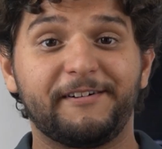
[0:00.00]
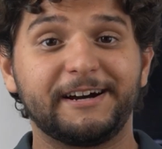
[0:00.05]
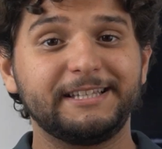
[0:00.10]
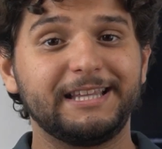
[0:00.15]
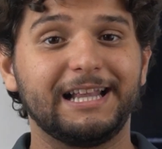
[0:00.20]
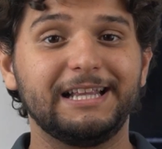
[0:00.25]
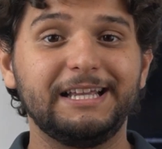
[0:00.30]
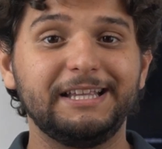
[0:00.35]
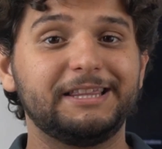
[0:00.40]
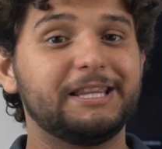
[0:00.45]

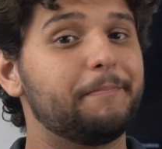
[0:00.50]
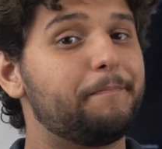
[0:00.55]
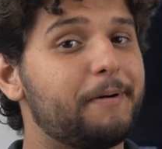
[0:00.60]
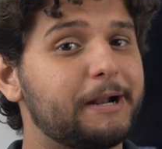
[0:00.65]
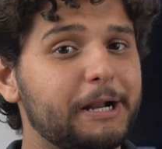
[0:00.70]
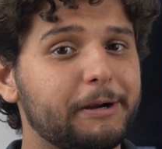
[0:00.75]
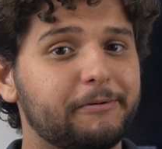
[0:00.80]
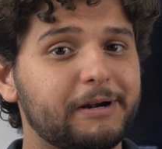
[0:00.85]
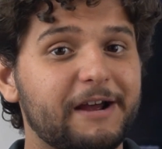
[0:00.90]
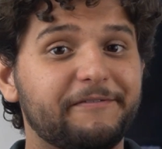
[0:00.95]
Finally, the
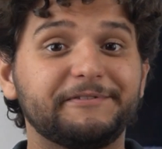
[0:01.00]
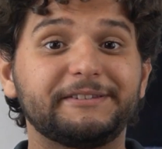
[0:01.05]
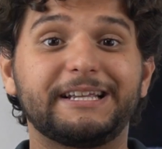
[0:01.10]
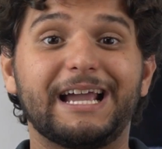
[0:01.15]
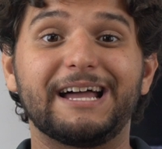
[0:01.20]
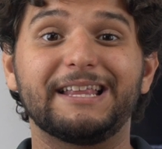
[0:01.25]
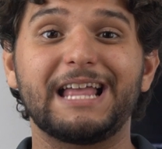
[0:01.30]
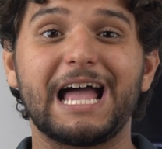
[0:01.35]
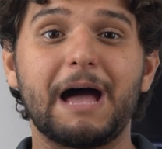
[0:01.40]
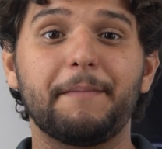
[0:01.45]
paragraphs
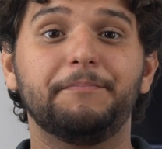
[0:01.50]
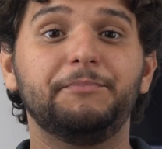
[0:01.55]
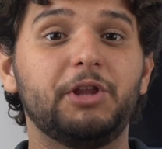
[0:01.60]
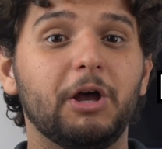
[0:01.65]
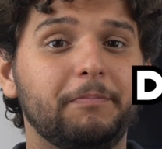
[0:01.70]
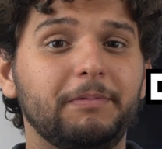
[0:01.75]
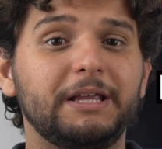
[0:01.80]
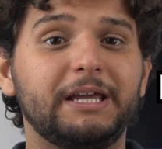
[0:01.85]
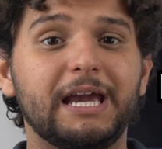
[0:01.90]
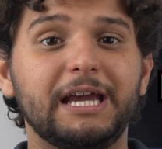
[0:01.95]
can have
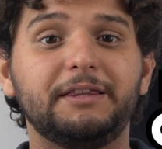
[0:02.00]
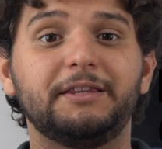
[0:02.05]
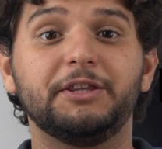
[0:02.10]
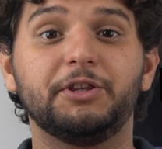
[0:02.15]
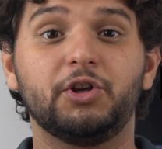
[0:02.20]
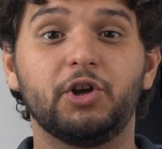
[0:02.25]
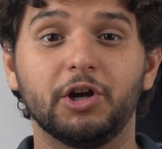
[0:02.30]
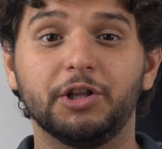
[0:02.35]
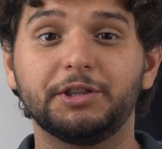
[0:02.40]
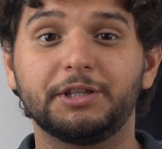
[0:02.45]

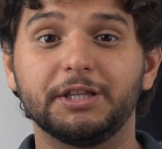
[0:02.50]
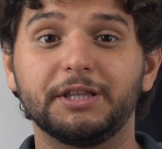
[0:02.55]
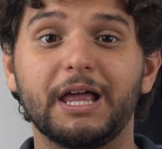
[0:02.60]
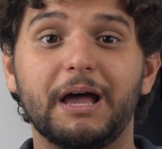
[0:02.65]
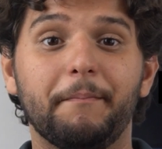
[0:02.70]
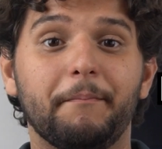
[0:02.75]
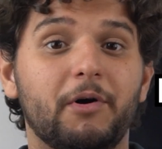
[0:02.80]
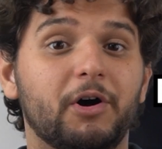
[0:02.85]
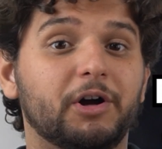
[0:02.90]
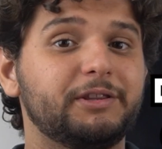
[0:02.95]
duplicative content
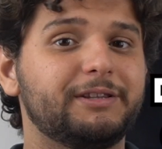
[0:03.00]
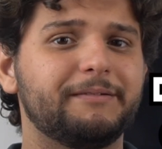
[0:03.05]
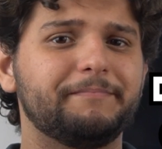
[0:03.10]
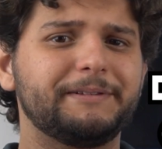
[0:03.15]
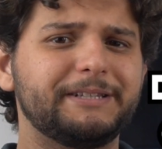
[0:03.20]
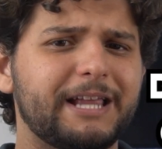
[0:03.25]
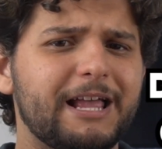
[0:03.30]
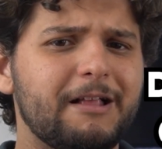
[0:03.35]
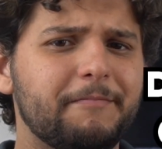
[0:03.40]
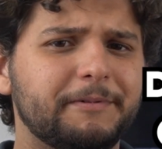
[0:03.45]
among
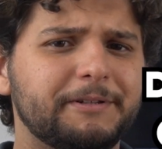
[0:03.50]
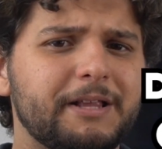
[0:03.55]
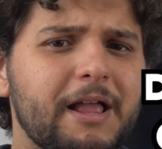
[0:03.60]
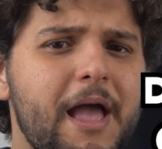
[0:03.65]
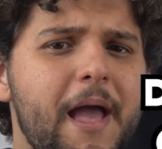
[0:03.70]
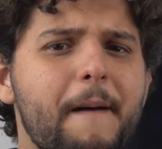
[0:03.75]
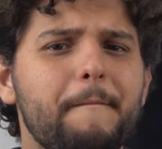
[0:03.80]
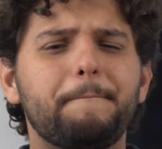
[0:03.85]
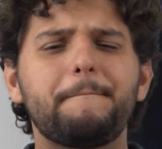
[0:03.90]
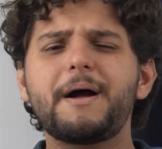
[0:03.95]
themselves,
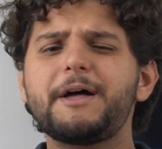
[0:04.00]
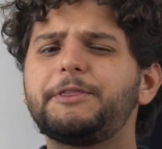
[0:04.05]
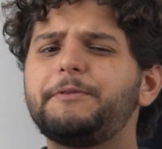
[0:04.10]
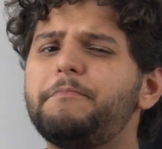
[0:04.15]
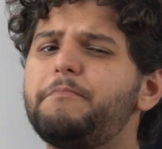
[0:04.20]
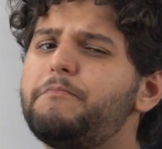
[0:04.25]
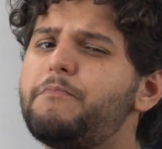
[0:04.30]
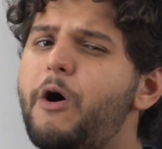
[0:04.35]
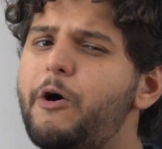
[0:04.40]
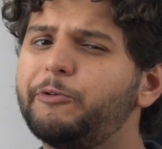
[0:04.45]
but
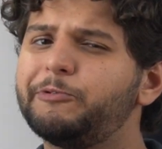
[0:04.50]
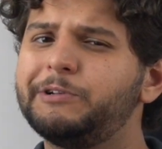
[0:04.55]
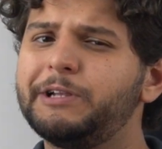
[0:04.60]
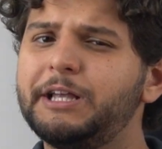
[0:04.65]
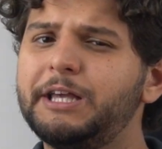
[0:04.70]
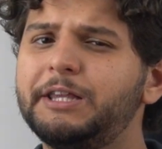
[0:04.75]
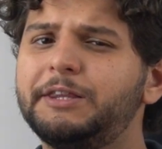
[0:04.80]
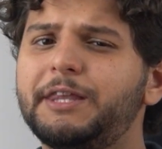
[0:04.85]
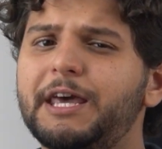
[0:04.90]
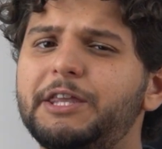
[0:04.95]

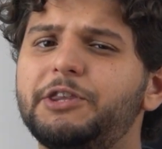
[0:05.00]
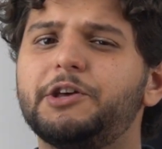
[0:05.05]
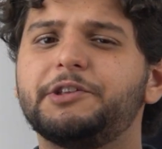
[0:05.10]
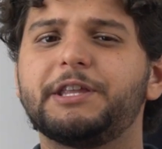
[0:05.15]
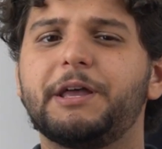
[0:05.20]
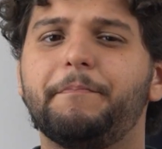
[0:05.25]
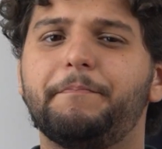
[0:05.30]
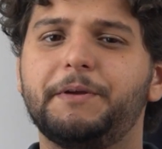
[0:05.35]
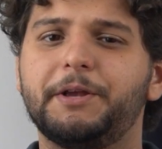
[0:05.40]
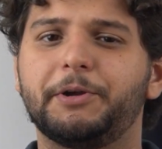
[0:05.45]
mostly they
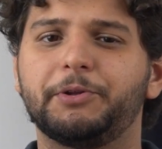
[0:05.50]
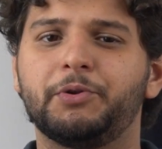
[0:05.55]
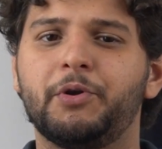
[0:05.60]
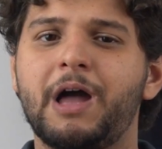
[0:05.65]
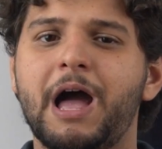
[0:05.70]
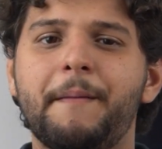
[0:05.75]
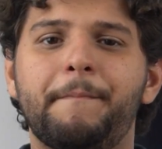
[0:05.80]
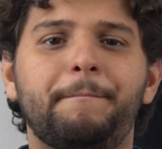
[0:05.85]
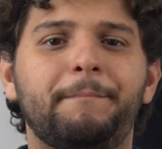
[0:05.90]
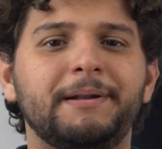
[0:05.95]
don't appear to
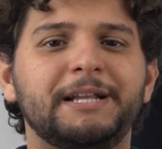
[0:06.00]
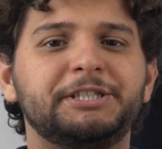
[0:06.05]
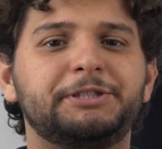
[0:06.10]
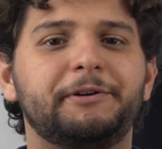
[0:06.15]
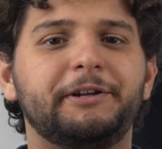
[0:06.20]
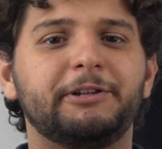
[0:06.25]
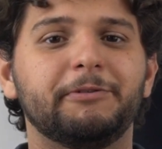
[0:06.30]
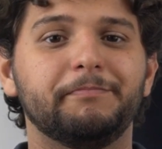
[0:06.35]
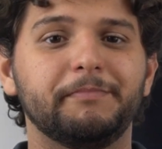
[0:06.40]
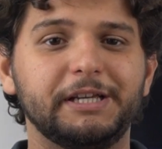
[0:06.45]
have
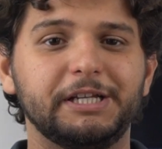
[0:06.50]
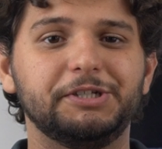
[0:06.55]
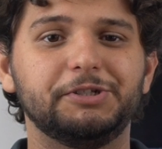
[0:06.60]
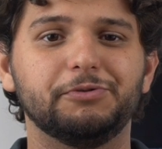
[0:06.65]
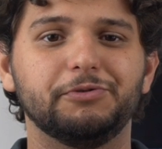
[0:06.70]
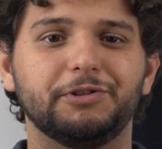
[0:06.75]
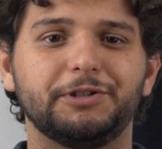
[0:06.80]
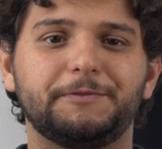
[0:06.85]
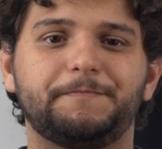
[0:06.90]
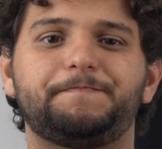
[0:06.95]
plagiarism
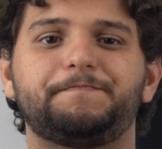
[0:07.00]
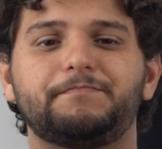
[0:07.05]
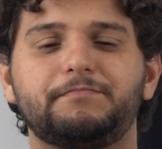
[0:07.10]
issues.